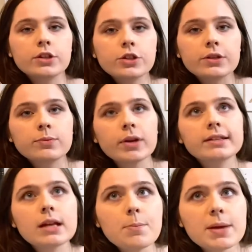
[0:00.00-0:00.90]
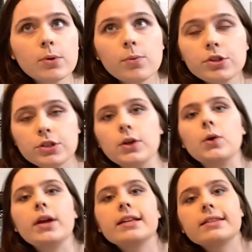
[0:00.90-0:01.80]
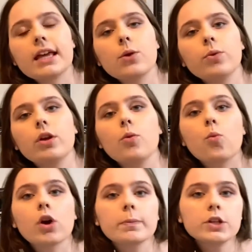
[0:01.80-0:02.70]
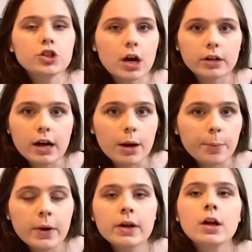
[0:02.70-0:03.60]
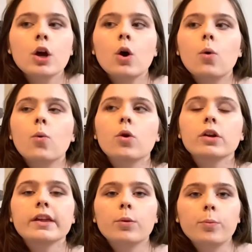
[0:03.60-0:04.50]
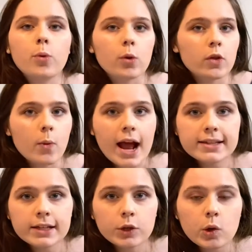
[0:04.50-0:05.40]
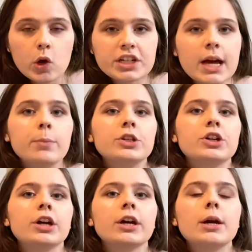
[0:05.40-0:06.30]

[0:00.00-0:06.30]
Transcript: So what some people will do is they will warm the jar up or they'll pour the wax at a cooler temperature,